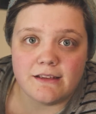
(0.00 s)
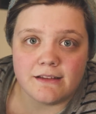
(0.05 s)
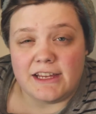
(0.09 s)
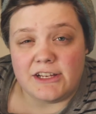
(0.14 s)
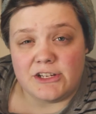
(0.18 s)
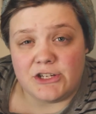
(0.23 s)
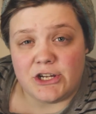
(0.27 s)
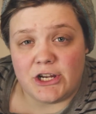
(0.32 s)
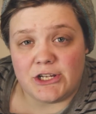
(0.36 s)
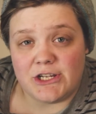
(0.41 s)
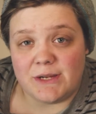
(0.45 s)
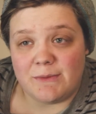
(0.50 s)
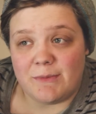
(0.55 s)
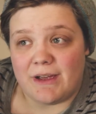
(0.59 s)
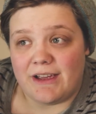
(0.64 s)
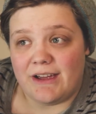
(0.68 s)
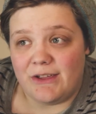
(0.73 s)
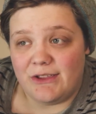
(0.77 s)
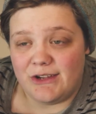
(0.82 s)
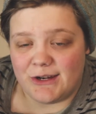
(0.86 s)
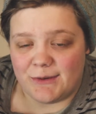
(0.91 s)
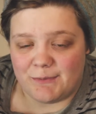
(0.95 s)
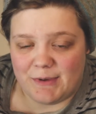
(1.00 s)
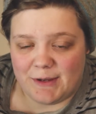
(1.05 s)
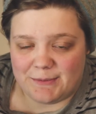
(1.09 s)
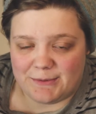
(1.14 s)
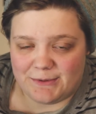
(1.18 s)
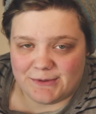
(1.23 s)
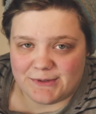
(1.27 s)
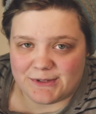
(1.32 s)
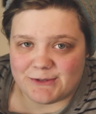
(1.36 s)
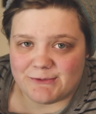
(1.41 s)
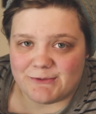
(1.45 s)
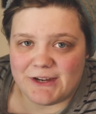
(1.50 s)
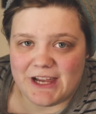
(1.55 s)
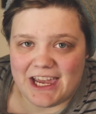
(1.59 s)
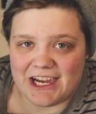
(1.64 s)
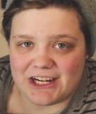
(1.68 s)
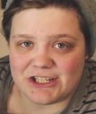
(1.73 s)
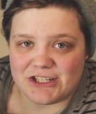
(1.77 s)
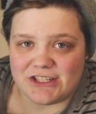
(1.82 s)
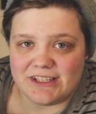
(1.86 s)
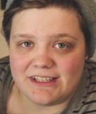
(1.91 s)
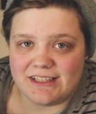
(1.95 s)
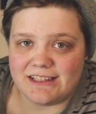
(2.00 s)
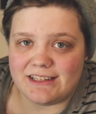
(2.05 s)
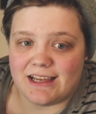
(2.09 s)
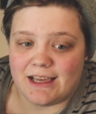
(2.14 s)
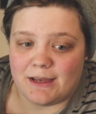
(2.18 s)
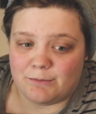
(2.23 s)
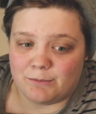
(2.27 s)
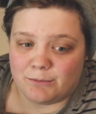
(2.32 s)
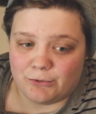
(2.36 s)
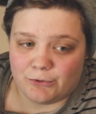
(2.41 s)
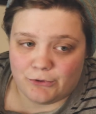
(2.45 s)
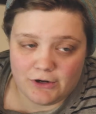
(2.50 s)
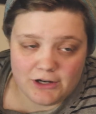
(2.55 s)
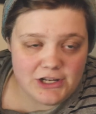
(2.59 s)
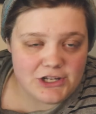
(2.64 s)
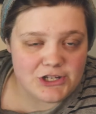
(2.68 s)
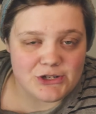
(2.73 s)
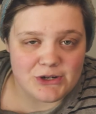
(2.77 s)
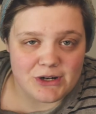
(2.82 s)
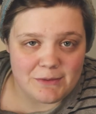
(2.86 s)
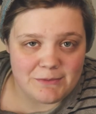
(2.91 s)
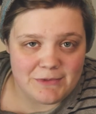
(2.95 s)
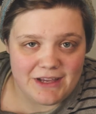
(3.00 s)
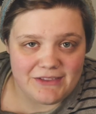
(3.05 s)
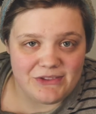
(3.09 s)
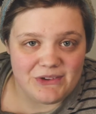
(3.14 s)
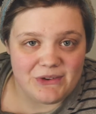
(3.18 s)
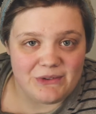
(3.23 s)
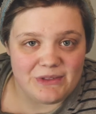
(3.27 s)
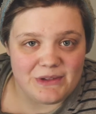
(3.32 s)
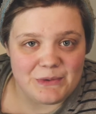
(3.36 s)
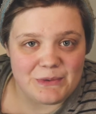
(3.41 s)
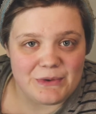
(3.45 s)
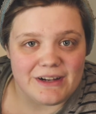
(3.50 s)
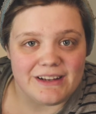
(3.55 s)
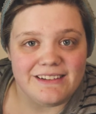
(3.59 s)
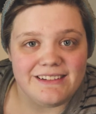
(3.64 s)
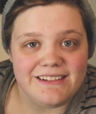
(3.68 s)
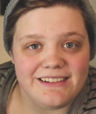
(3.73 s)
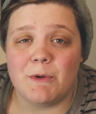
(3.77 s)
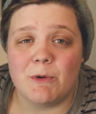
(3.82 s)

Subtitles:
And judging by other people's reactions, I'm pretty sure I'm not the only one.